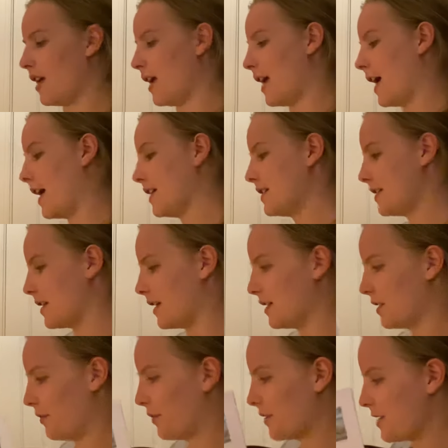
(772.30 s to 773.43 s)
S
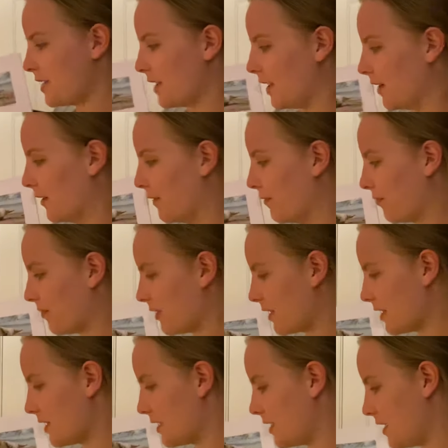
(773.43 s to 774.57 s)
is for seal.
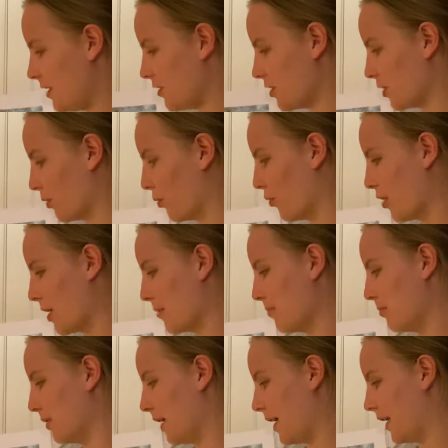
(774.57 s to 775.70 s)
Seals are
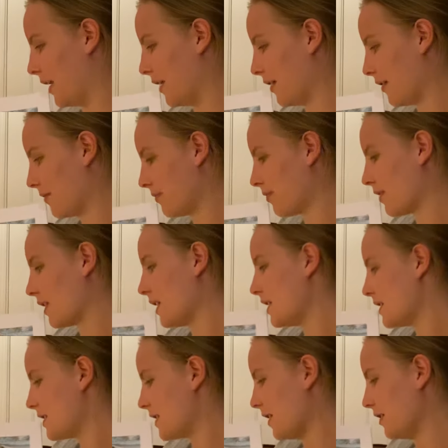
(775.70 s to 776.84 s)
warm-blooded.
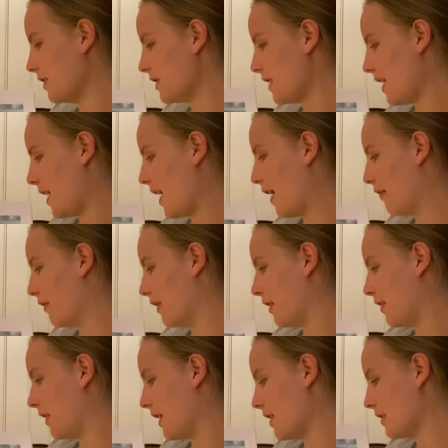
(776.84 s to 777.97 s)
Seals have a
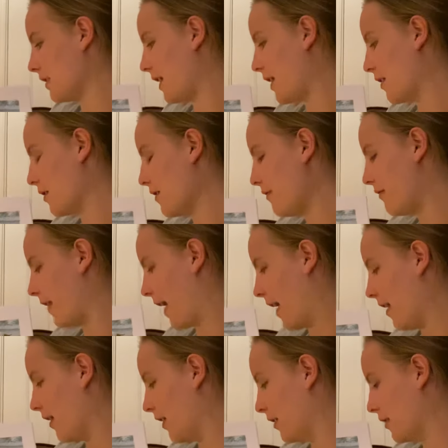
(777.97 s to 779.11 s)
thick layer of fat
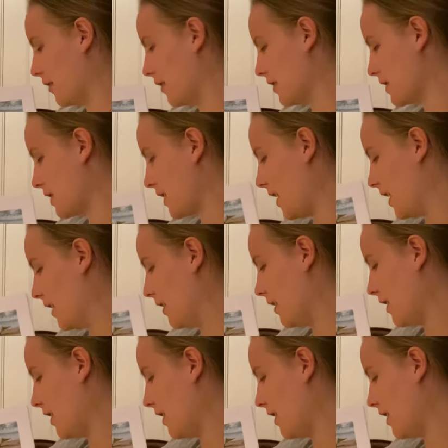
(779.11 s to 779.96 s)
under their skin